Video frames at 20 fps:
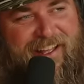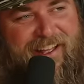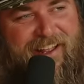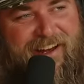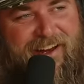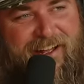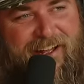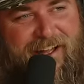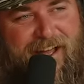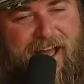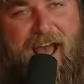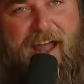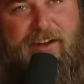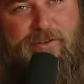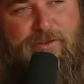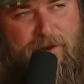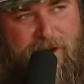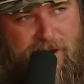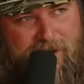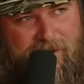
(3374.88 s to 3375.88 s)
and uh, I
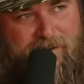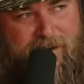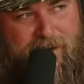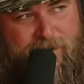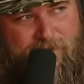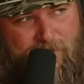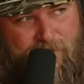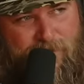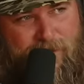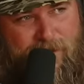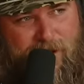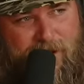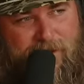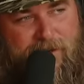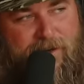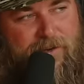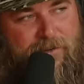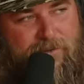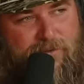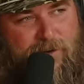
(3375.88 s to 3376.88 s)
tried to take one. I
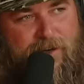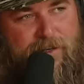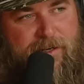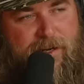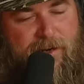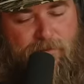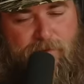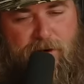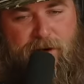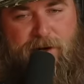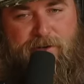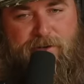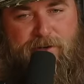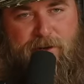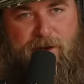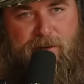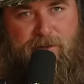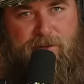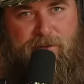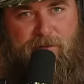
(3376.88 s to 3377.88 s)
t- tried to take a running
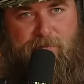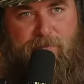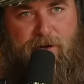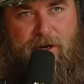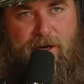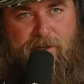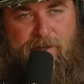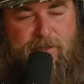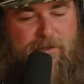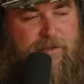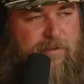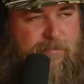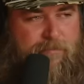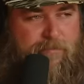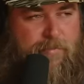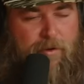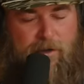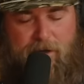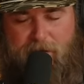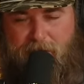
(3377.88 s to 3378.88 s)
shot through the brush.
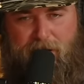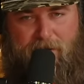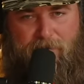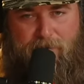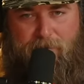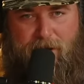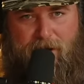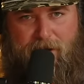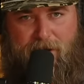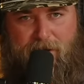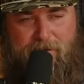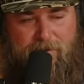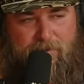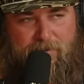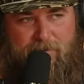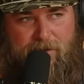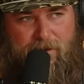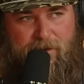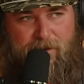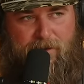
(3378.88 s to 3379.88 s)
Bullet never made it.
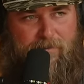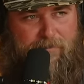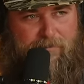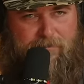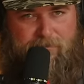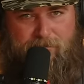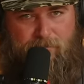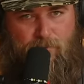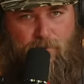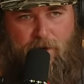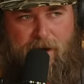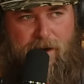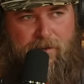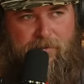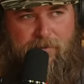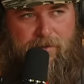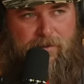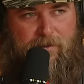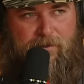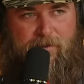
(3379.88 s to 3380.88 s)
Uh,
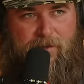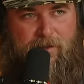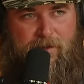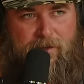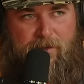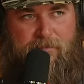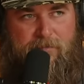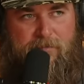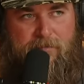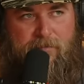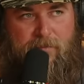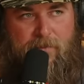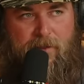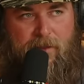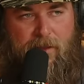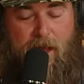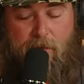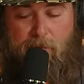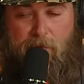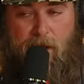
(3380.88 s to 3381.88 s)
whatever.
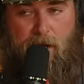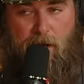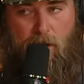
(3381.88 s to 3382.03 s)
I'm like,